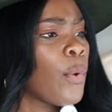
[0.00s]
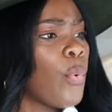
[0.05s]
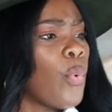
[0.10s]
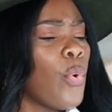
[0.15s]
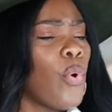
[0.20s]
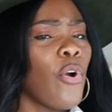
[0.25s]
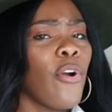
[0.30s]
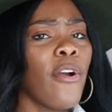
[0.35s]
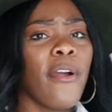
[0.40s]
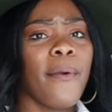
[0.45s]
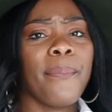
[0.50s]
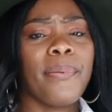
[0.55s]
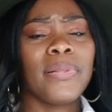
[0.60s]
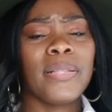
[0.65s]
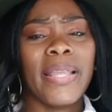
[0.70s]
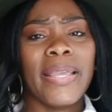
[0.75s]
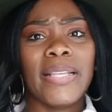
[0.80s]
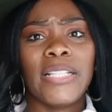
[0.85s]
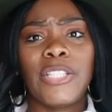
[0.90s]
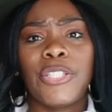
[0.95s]
or a
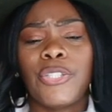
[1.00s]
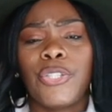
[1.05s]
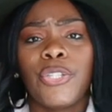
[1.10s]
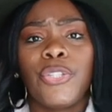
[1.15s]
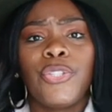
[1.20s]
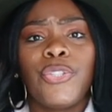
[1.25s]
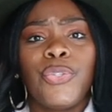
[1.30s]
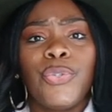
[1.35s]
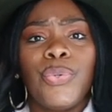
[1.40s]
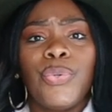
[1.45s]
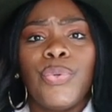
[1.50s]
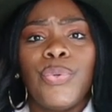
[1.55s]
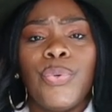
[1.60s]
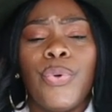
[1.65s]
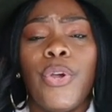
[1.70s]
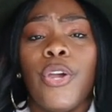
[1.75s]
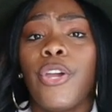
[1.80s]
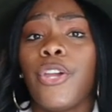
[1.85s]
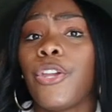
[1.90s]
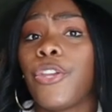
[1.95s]
place to
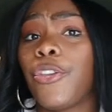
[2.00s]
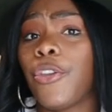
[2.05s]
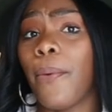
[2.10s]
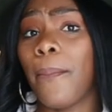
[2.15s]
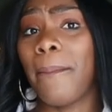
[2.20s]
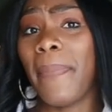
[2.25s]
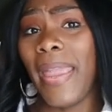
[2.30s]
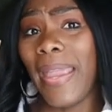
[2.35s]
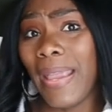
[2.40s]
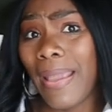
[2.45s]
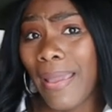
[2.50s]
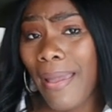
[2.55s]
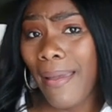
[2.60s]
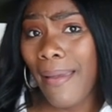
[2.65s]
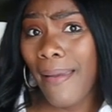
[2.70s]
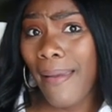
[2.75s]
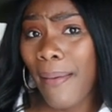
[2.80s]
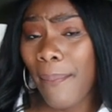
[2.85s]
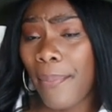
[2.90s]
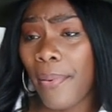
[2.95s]
do your
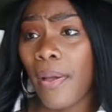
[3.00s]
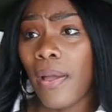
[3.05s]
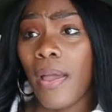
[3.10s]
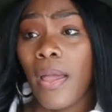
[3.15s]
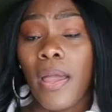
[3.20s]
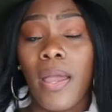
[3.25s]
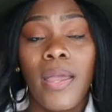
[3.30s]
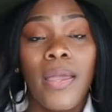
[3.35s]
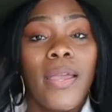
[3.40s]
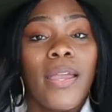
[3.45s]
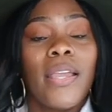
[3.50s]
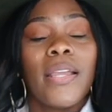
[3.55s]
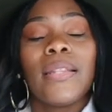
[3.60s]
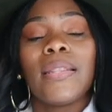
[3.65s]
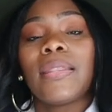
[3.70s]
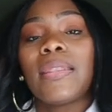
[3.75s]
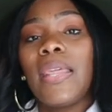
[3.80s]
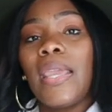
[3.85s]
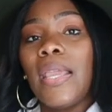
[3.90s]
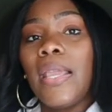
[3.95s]
makeup,
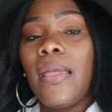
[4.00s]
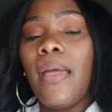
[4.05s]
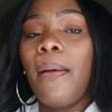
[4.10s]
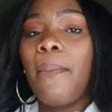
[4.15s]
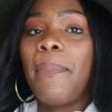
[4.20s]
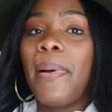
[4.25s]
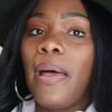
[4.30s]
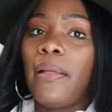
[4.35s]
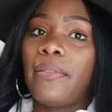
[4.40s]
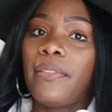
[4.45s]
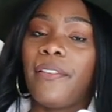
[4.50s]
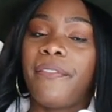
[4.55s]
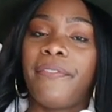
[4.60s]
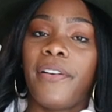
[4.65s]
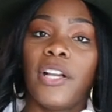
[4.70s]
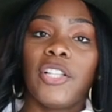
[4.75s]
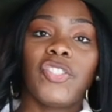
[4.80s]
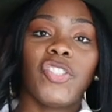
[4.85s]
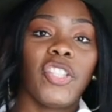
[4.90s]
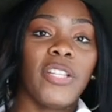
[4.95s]
think about the
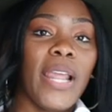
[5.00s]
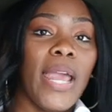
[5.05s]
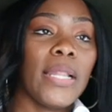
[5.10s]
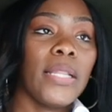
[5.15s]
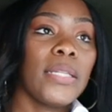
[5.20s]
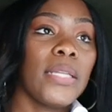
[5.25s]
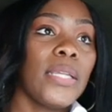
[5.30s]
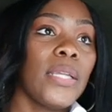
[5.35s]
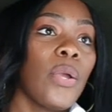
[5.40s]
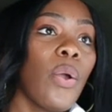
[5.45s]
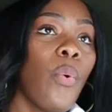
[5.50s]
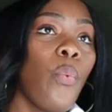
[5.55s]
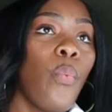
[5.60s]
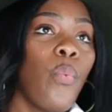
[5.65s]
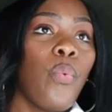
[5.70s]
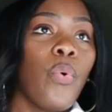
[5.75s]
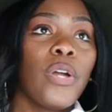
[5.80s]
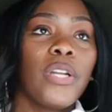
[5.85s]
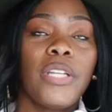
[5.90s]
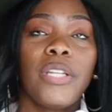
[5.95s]
functionality.
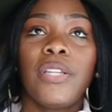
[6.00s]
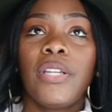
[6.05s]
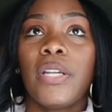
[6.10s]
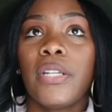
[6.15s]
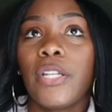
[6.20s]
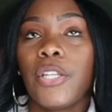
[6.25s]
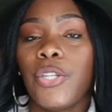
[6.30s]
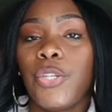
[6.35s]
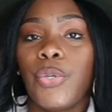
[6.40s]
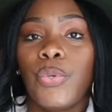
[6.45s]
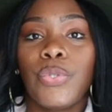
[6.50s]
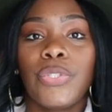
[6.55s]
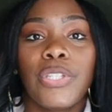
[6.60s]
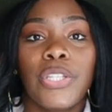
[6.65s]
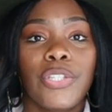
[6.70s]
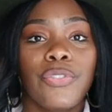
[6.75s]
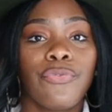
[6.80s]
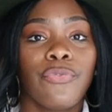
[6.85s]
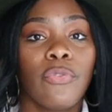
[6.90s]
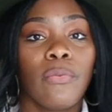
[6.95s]
What are you going to use
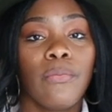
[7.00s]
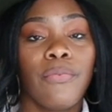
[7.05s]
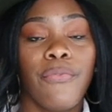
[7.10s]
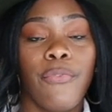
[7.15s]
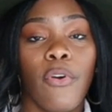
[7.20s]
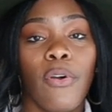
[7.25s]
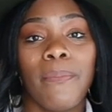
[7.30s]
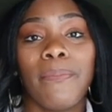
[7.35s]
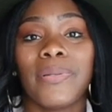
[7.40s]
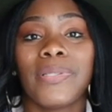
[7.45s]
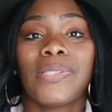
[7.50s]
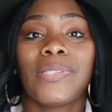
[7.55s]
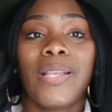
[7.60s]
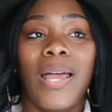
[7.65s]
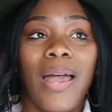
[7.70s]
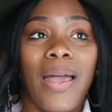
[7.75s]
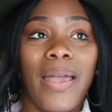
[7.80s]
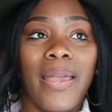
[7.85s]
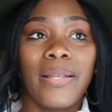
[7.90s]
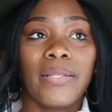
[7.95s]
this room for
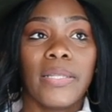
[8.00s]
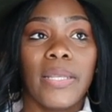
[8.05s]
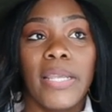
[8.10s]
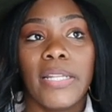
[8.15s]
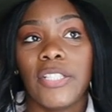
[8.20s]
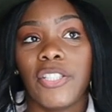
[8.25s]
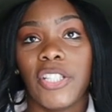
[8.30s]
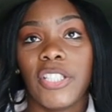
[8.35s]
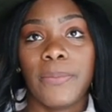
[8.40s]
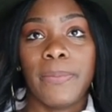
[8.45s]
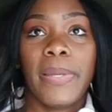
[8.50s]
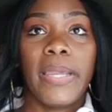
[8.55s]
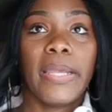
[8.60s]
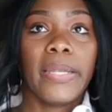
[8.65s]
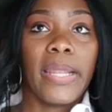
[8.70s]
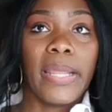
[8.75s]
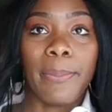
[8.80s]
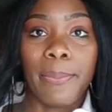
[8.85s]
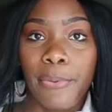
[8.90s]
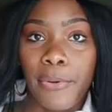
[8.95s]
besides it just
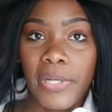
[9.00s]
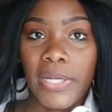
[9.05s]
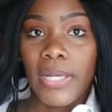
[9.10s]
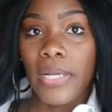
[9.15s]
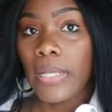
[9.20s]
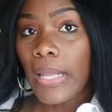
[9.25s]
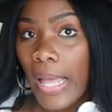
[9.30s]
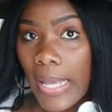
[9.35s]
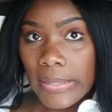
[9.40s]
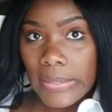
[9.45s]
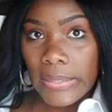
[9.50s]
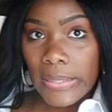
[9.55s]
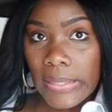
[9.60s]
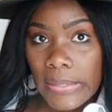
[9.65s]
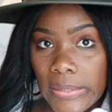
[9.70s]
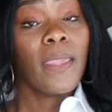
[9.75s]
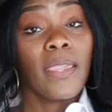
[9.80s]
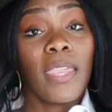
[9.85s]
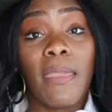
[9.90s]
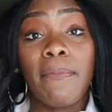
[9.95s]
being a pretty
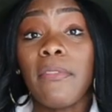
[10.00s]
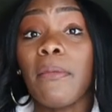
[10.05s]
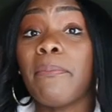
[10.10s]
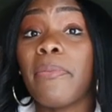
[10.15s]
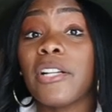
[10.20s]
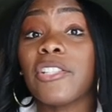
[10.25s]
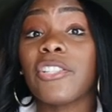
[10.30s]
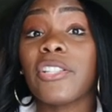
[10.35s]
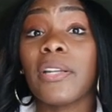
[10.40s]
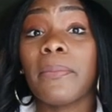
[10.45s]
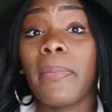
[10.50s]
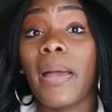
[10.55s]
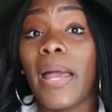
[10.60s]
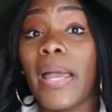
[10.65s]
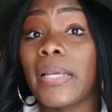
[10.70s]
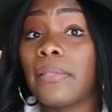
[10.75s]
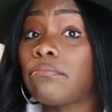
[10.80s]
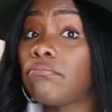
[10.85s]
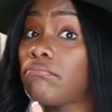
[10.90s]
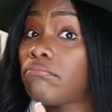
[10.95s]
closet? Keep the budget in
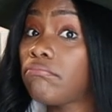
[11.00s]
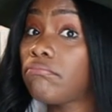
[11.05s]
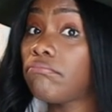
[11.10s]
mind.